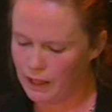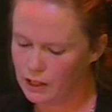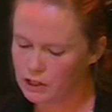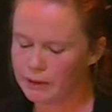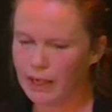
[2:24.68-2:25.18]

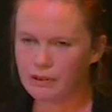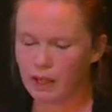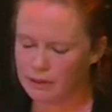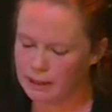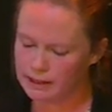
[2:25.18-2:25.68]
So we have
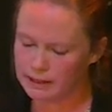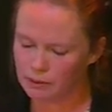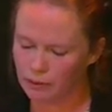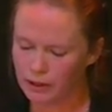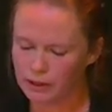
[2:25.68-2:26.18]
come in listening
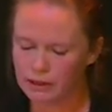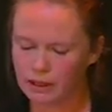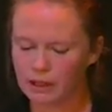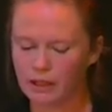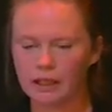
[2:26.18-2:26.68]
mode,
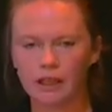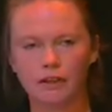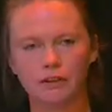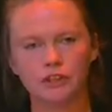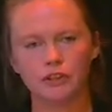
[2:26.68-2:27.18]
and I
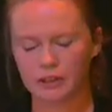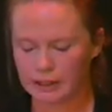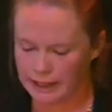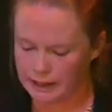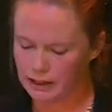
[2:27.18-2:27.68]
encourage you to
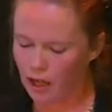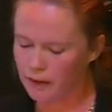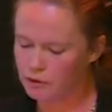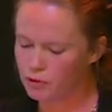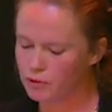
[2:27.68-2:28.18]
take
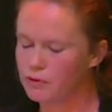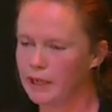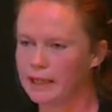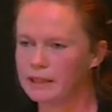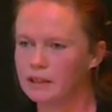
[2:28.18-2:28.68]
time to
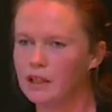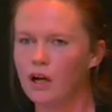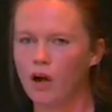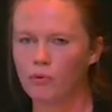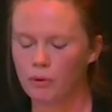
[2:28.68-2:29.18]
reflect
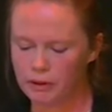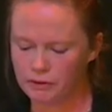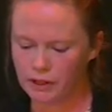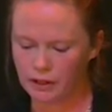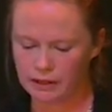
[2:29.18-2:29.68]
on what we've
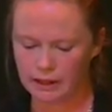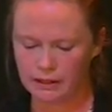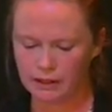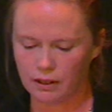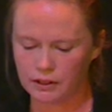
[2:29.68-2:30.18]
done in
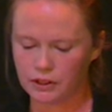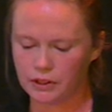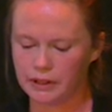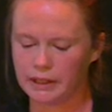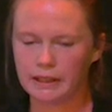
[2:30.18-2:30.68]
the last 2
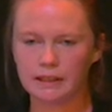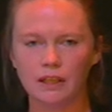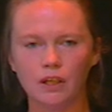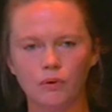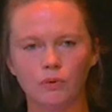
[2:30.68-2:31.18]
years,
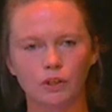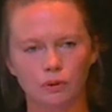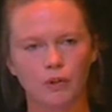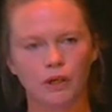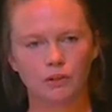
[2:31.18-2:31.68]
what's
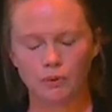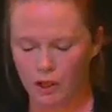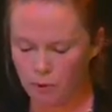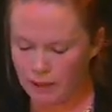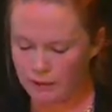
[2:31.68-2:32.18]
worked
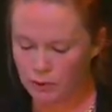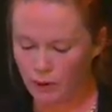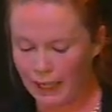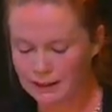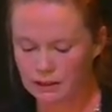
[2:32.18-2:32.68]
well, perhaps
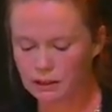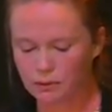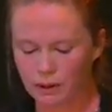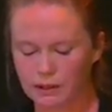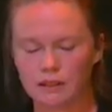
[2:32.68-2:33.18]
what hasn't
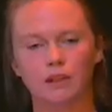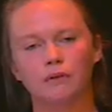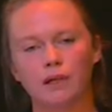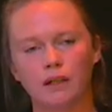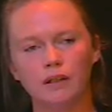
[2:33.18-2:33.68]
worked so
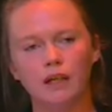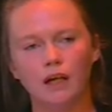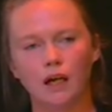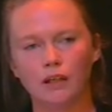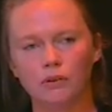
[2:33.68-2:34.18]
well,
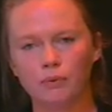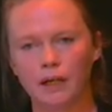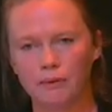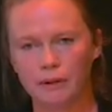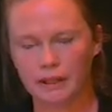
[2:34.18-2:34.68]
and on
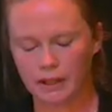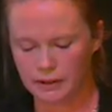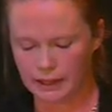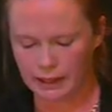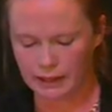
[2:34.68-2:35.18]
where we go
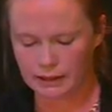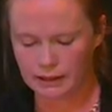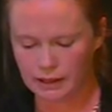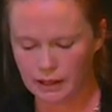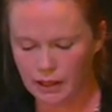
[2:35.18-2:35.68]
next.